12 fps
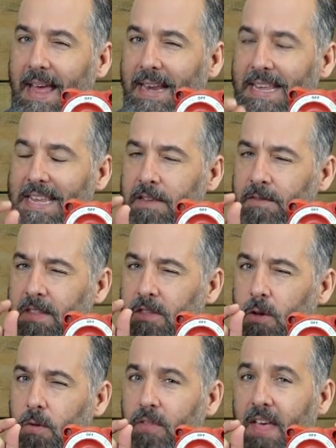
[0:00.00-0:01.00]
And even
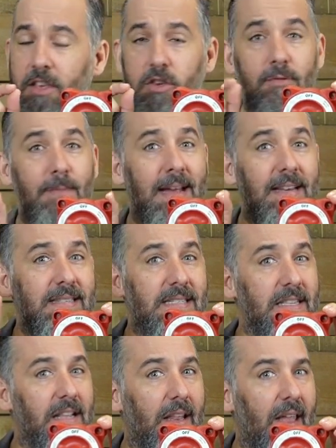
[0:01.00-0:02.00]
though that you might
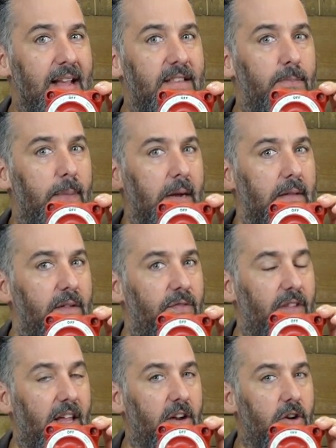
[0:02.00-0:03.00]
see the lights barely
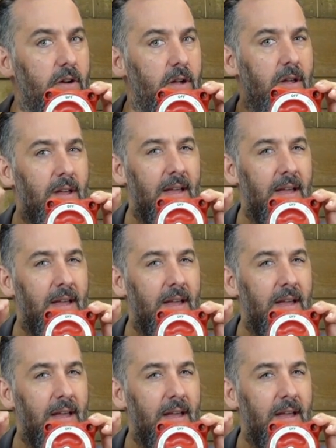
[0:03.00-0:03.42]
flicker,